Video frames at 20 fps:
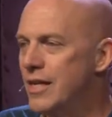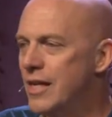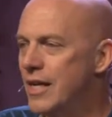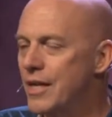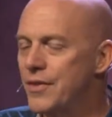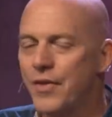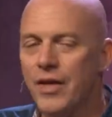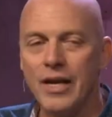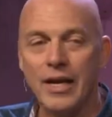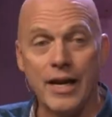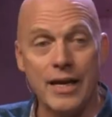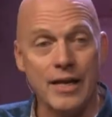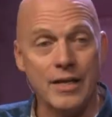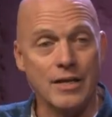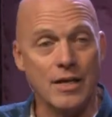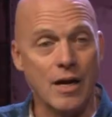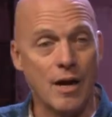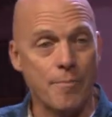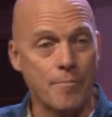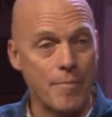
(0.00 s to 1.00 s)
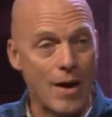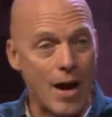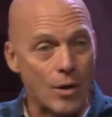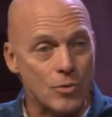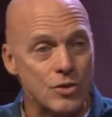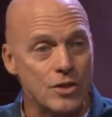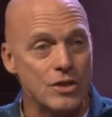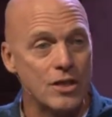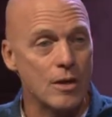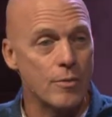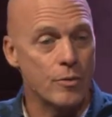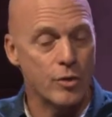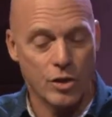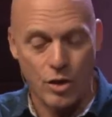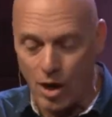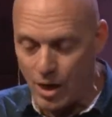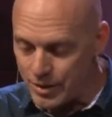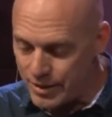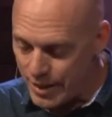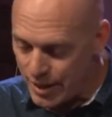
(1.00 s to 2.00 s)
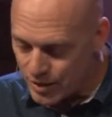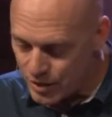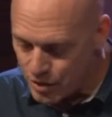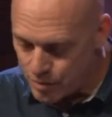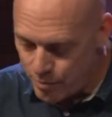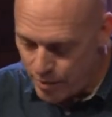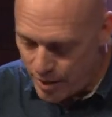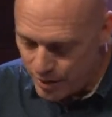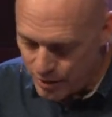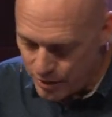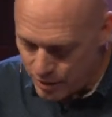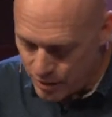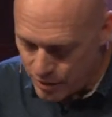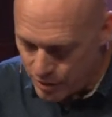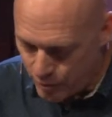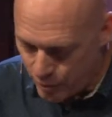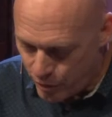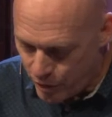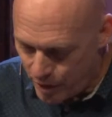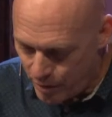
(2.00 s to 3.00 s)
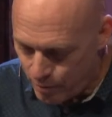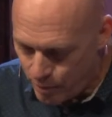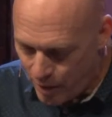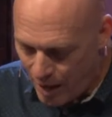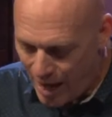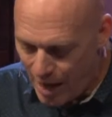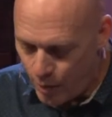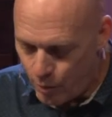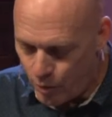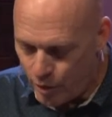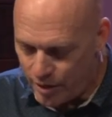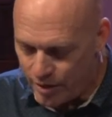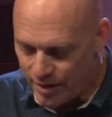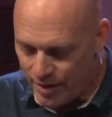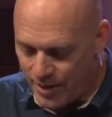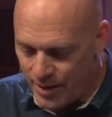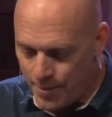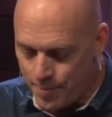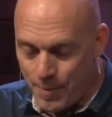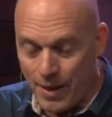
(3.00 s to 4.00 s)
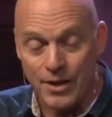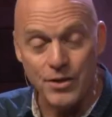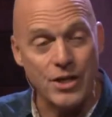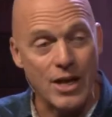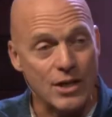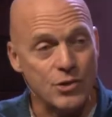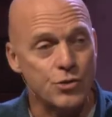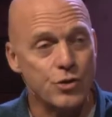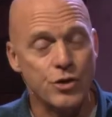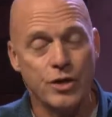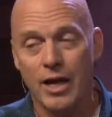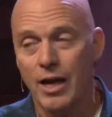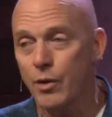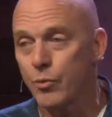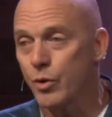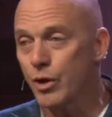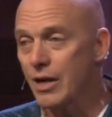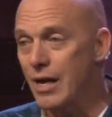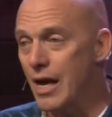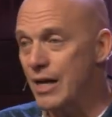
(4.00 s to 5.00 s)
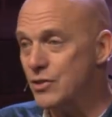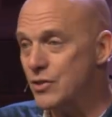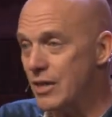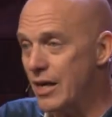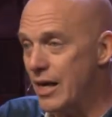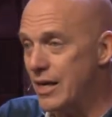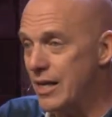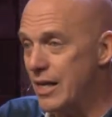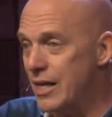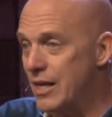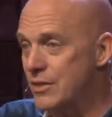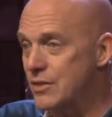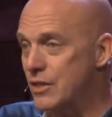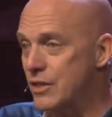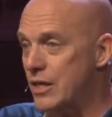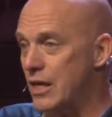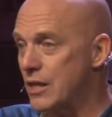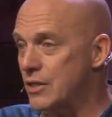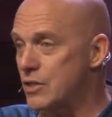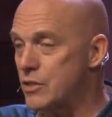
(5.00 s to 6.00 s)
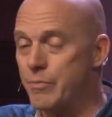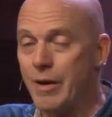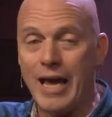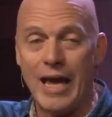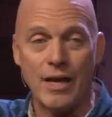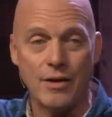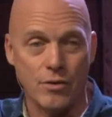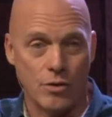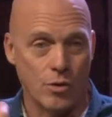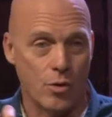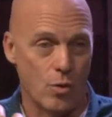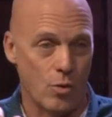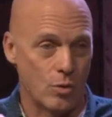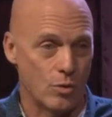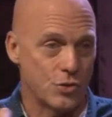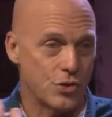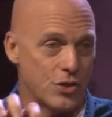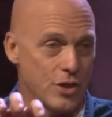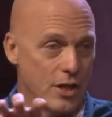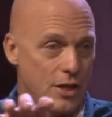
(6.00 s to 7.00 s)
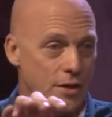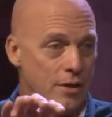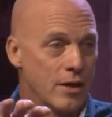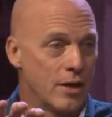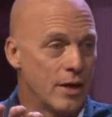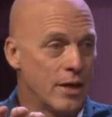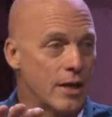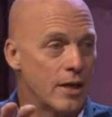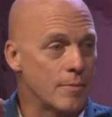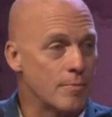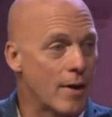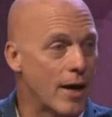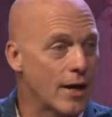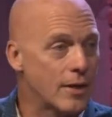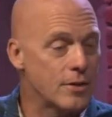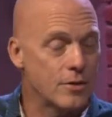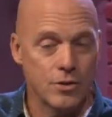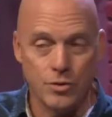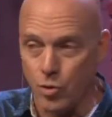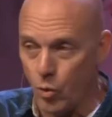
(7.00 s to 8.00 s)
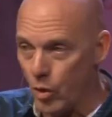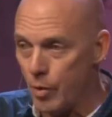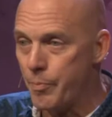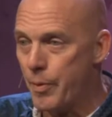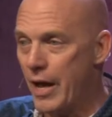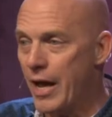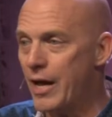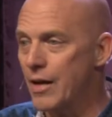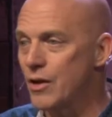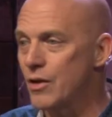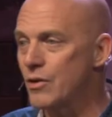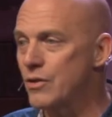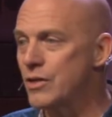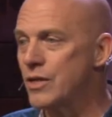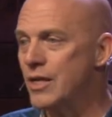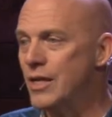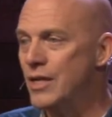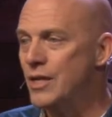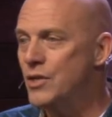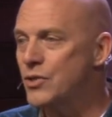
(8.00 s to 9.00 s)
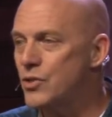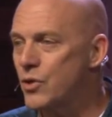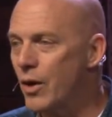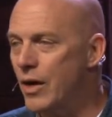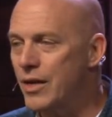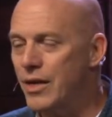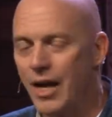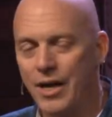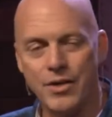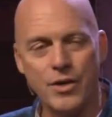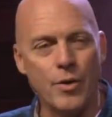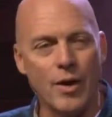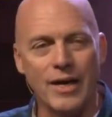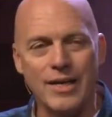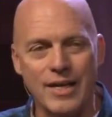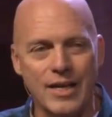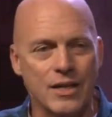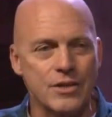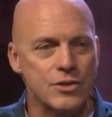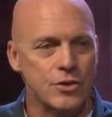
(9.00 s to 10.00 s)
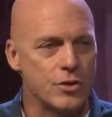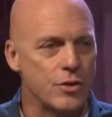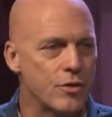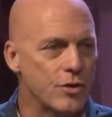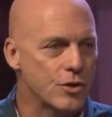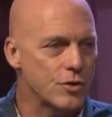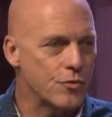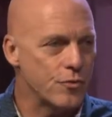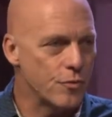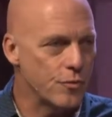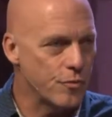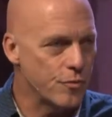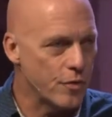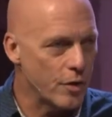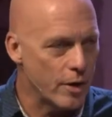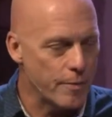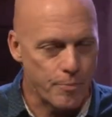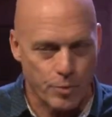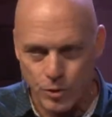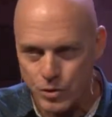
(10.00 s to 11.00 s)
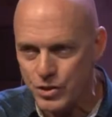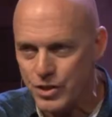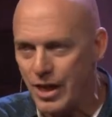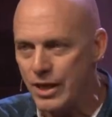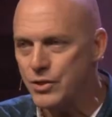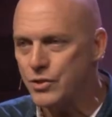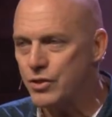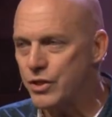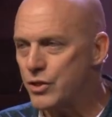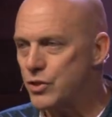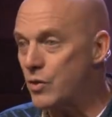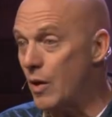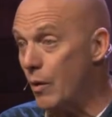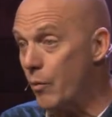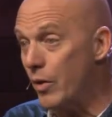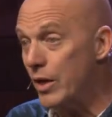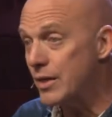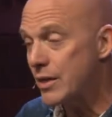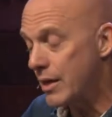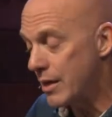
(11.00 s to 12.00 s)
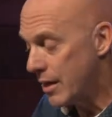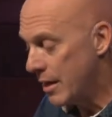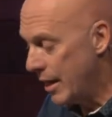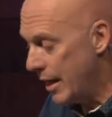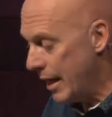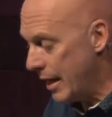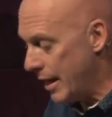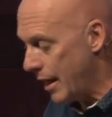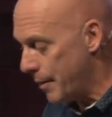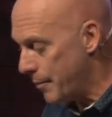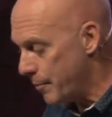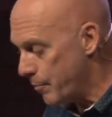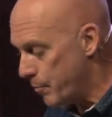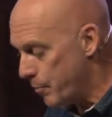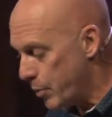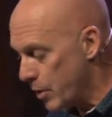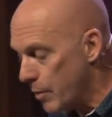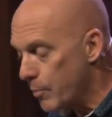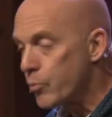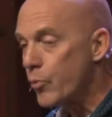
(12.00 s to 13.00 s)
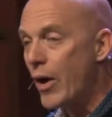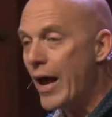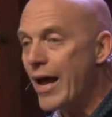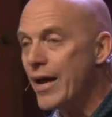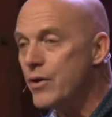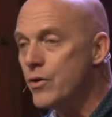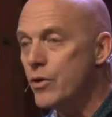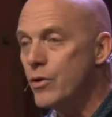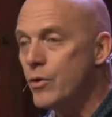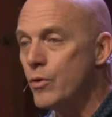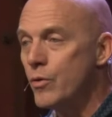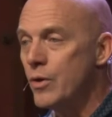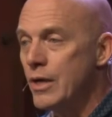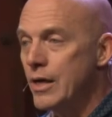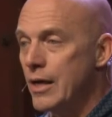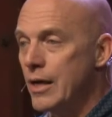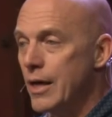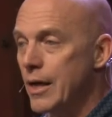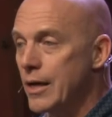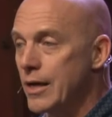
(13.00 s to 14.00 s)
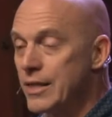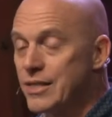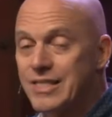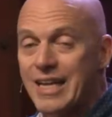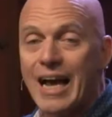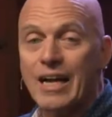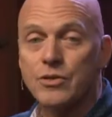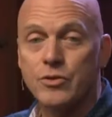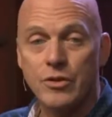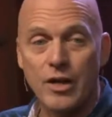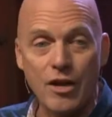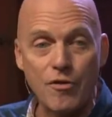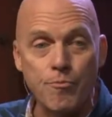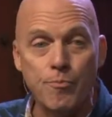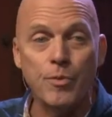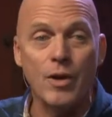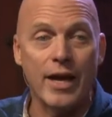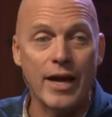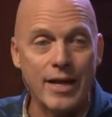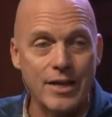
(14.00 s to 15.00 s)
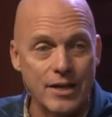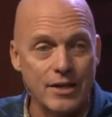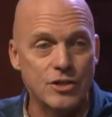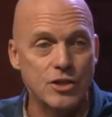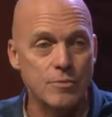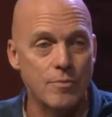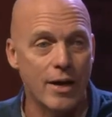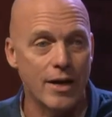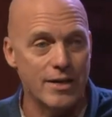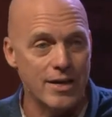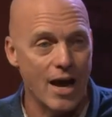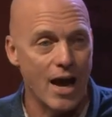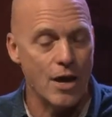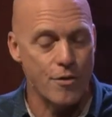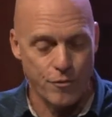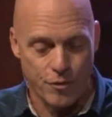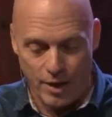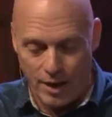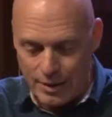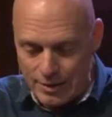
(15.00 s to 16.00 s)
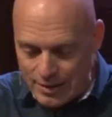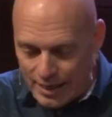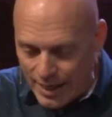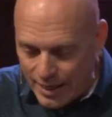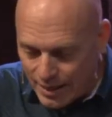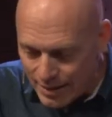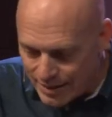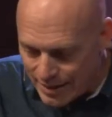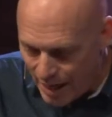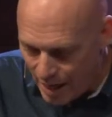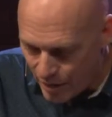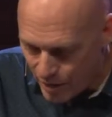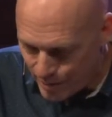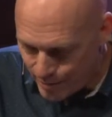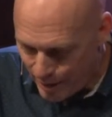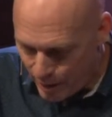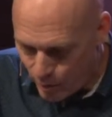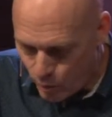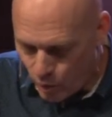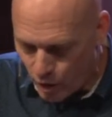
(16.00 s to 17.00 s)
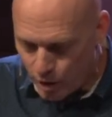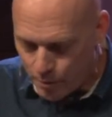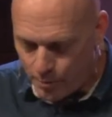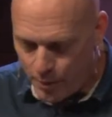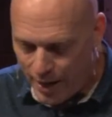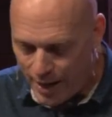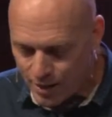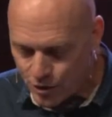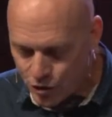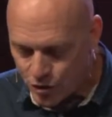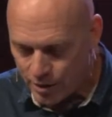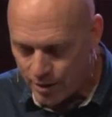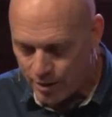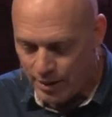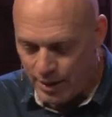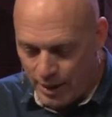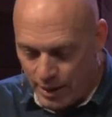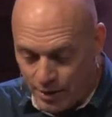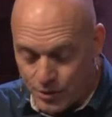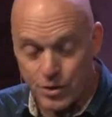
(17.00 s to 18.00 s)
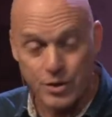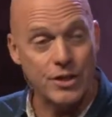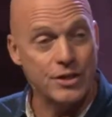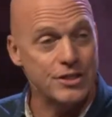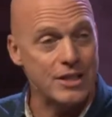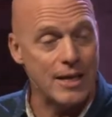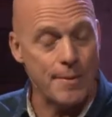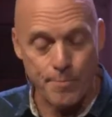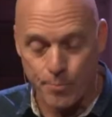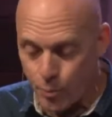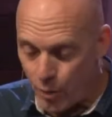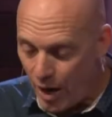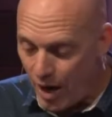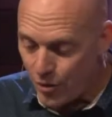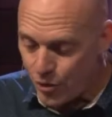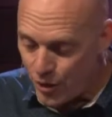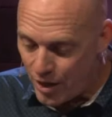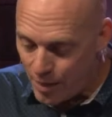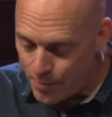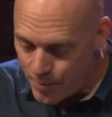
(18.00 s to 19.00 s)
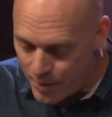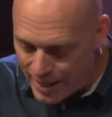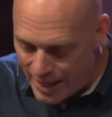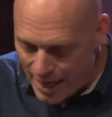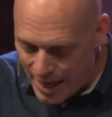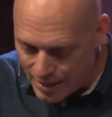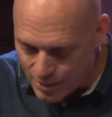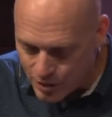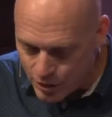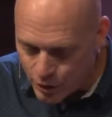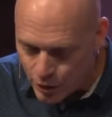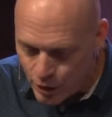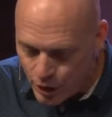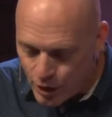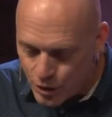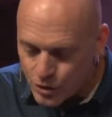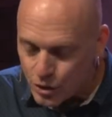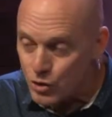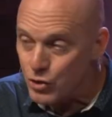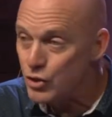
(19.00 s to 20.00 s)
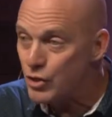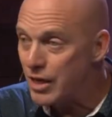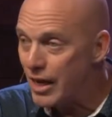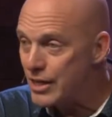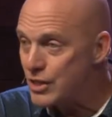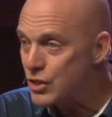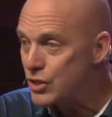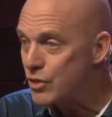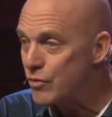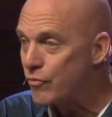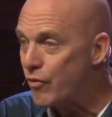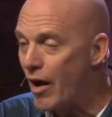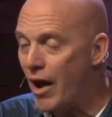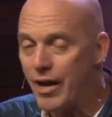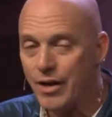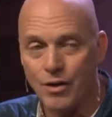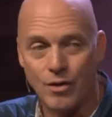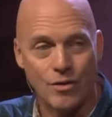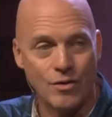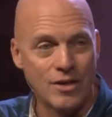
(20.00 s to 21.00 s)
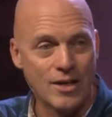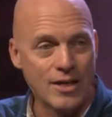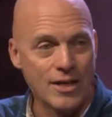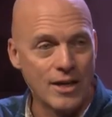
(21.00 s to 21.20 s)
And then I ended up mounting them with contact cement on some thin plywood. And yesterday I realized that I needed to cut some handle holes in my door panel. And so I knew I needed to do this very precisely. So I went and I put a brand new X-Acto knife blade into my knife, and I laid it down on my workbench and took a deep breath, and I began to slice the vinyl